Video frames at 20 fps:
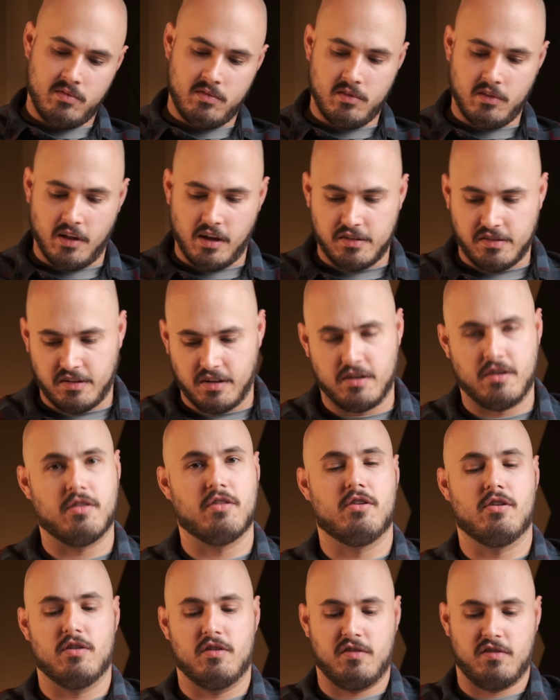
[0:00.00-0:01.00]
Let's get to
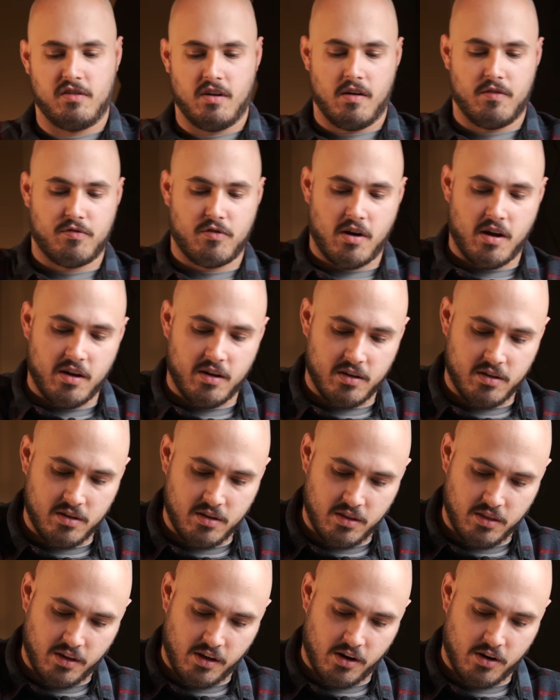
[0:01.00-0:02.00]
the good stuff, right?
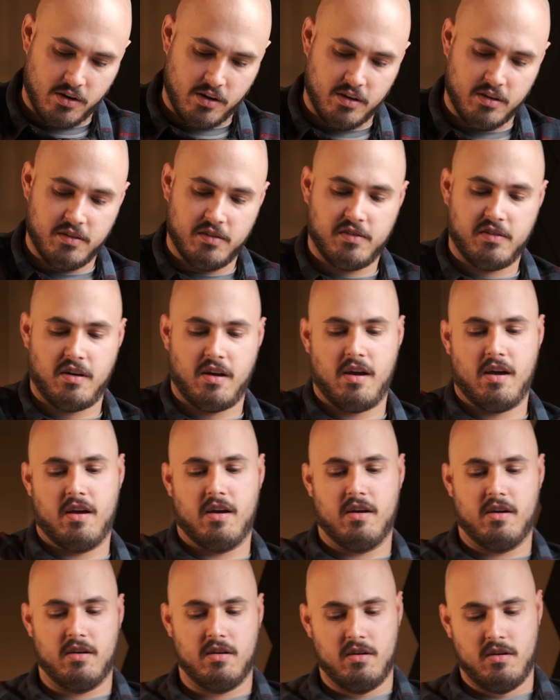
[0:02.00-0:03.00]
There is
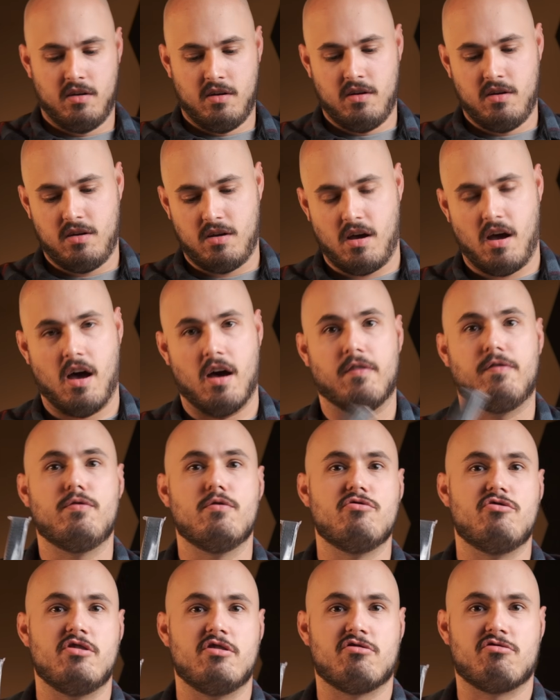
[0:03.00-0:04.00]
a
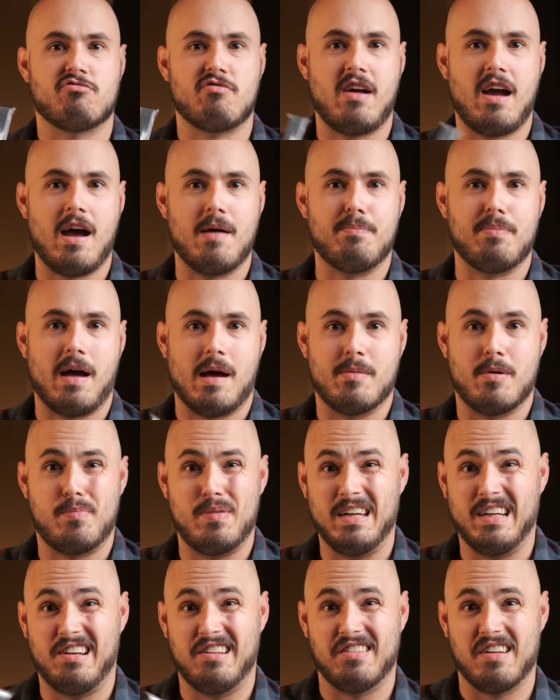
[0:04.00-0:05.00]
Fuji strap. I'm a
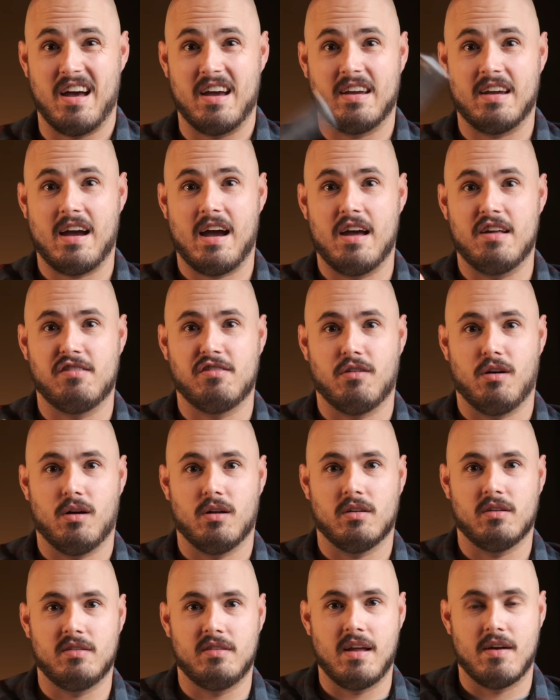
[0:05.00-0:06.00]
Peak Design guy, so
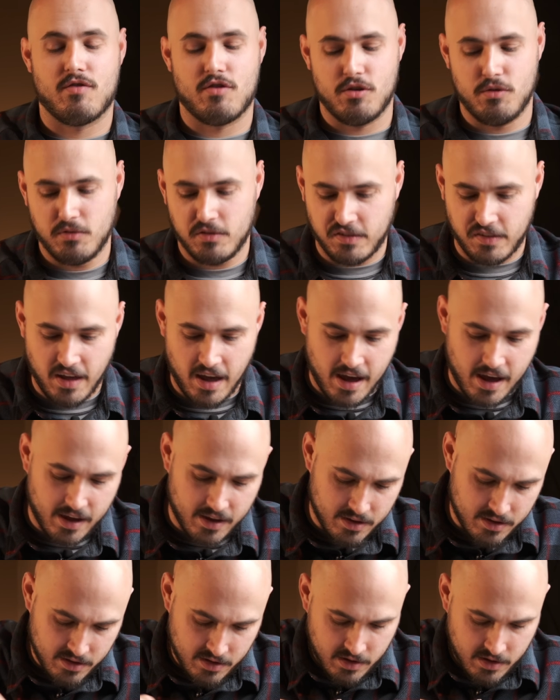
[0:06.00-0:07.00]
I'll never use that.